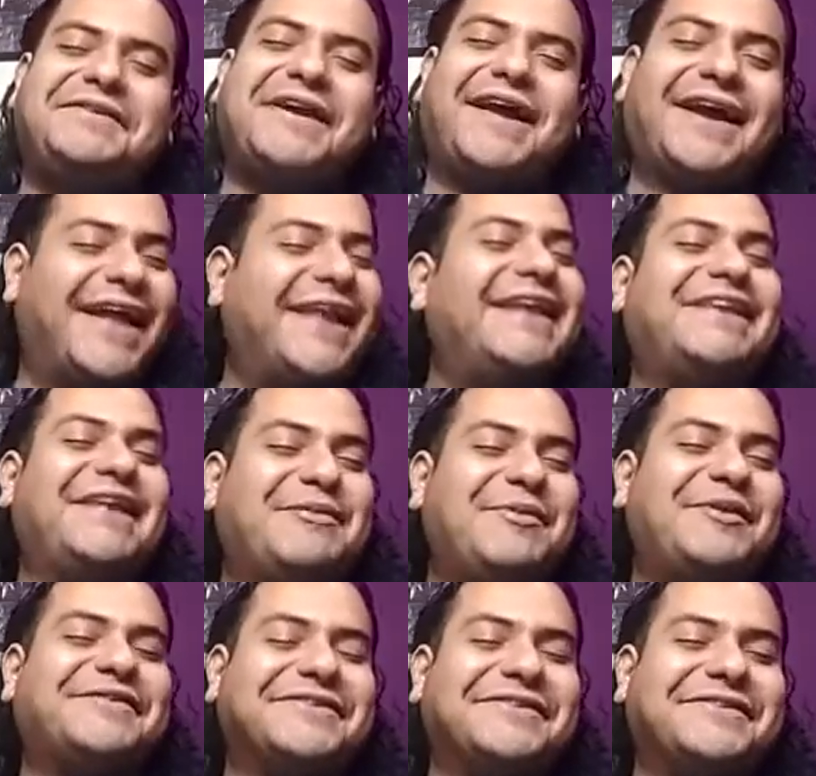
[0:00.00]
I kind of did
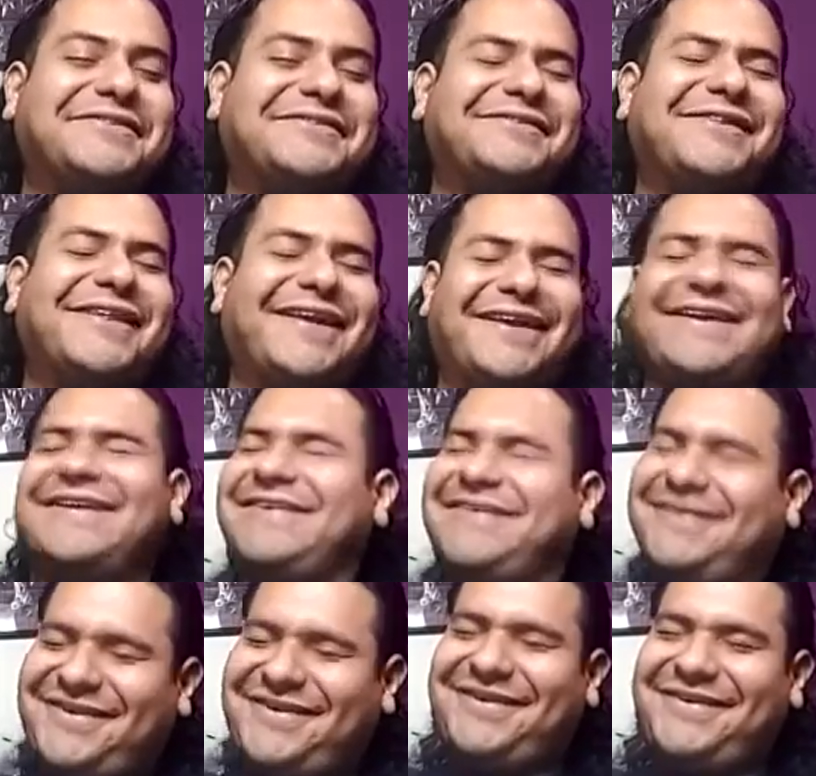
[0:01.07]
miss this. Like
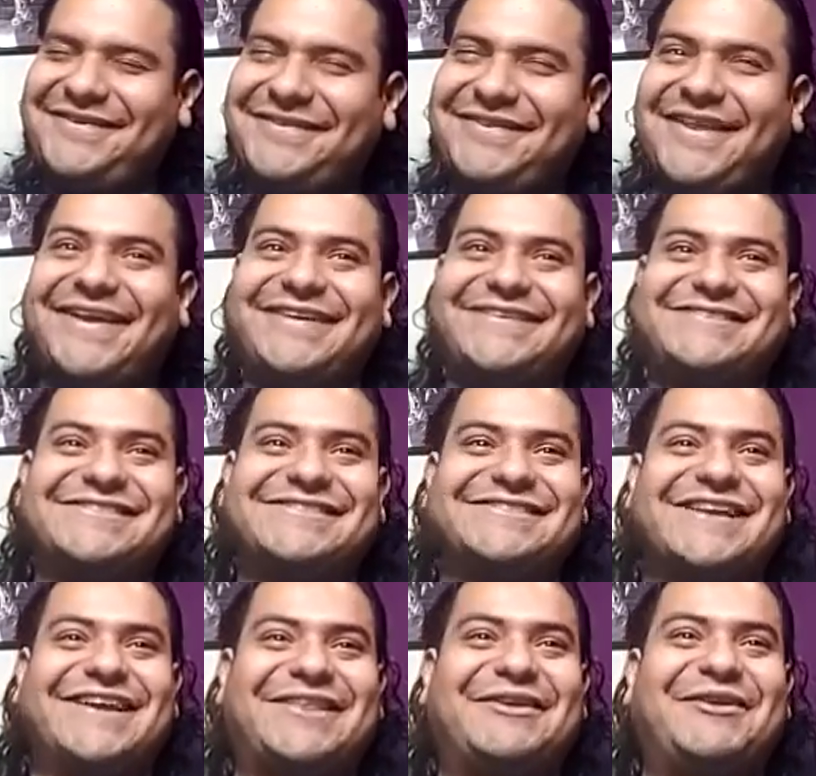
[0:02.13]
it's just
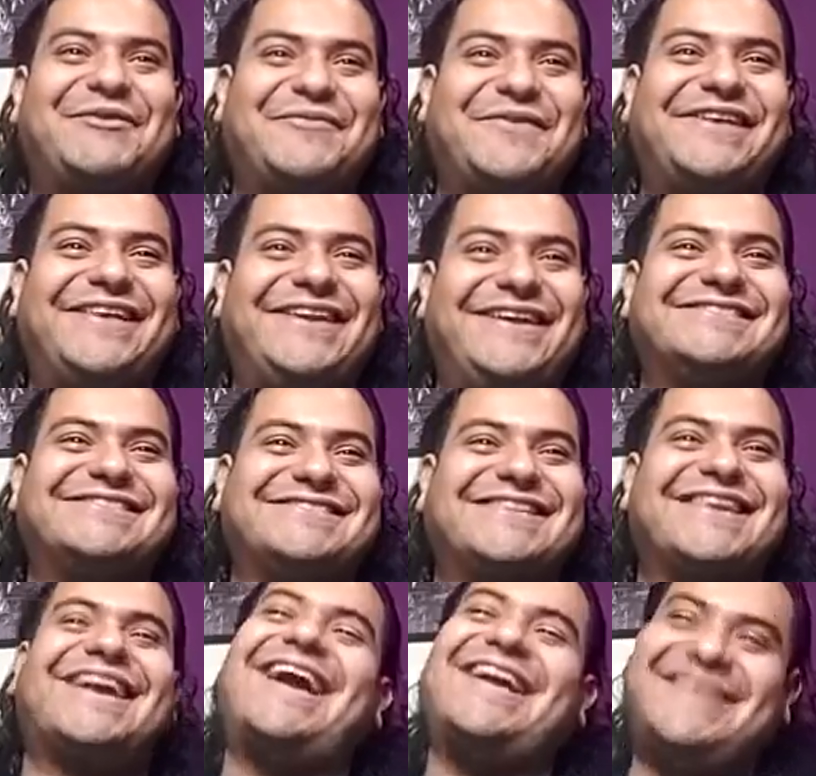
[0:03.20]
like a little feeling. It's just
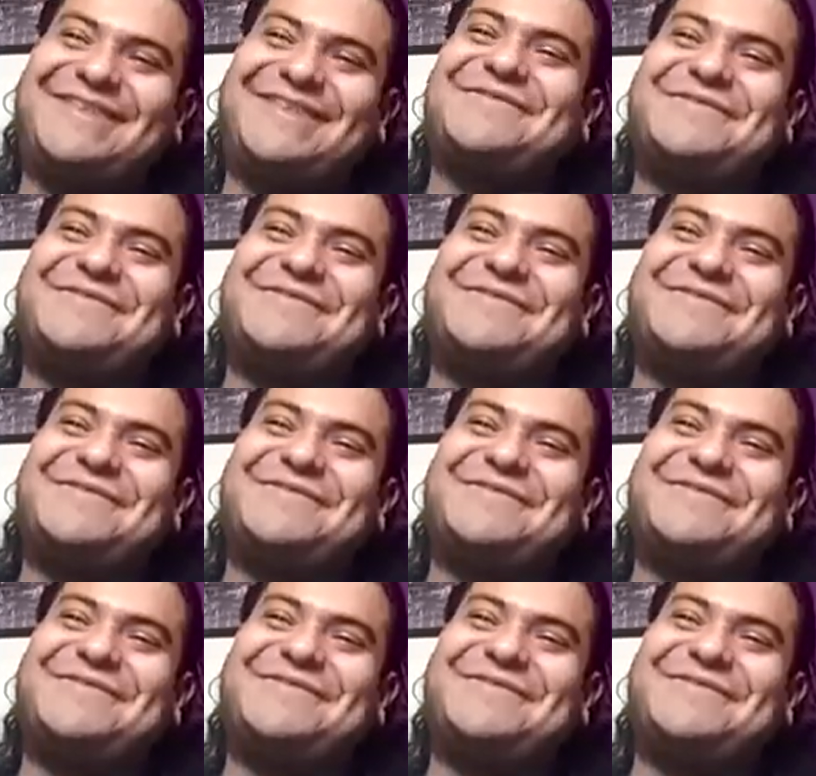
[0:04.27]
like I do